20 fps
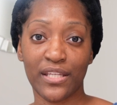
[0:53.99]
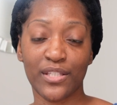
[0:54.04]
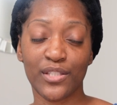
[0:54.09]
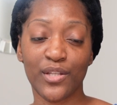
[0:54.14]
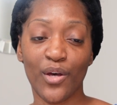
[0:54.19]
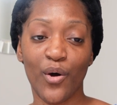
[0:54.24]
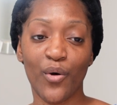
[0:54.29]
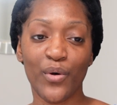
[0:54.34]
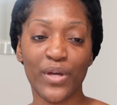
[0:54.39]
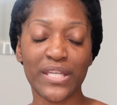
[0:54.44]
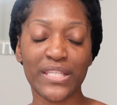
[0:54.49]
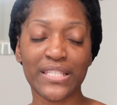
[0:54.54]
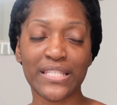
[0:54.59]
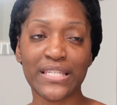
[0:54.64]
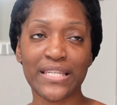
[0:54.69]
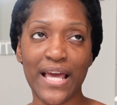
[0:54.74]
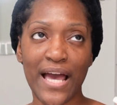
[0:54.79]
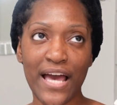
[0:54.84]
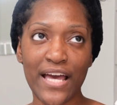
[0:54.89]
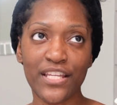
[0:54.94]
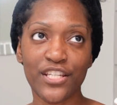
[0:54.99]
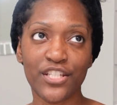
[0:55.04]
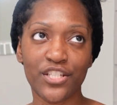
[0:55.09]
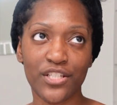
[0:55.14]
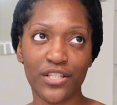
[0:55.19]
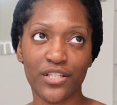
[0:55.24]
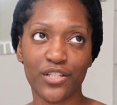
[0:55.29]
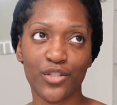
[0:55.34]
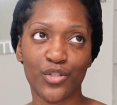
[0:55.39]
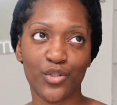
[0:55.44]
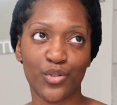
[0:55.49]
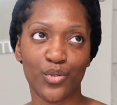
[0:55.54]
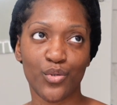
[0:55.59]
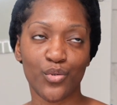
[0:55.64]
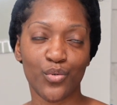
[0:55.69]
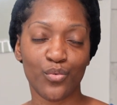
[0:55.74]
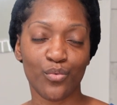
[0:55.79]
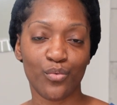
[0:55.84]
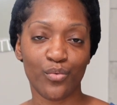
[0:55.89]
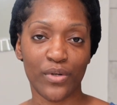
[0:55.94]
So it's not just to
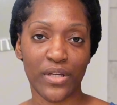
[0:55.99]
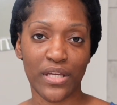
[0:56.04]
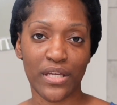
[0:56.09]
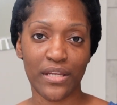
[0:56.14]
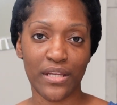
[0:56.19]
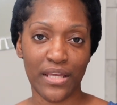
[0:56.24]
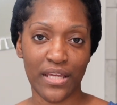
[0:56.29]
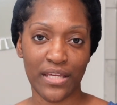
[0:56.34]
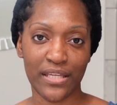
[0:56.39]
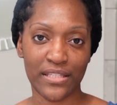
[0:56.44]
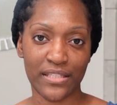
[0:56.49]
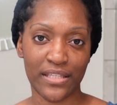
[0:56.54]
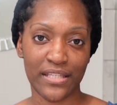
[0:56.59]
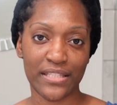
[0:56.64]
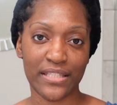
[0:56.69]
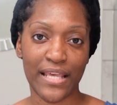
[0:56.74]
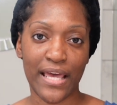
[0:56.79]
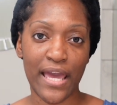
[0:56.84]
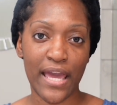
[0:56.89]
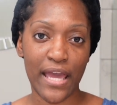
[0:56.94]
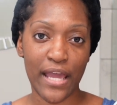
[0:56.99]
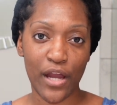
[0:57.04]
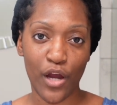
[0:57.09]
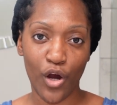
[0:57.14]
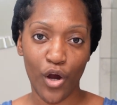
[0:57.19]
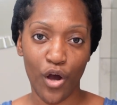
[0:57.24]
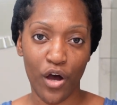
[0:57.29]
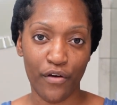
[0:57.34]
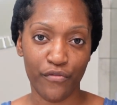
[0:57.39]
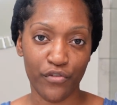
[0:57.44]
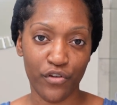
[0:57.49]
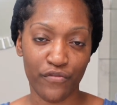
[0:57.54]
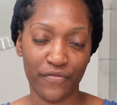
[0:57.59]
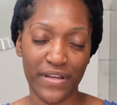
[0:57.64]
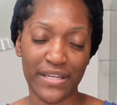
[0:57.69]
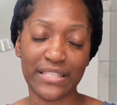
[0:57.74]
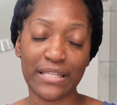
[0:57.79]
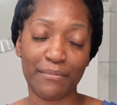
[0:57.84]
get excess hair off your face.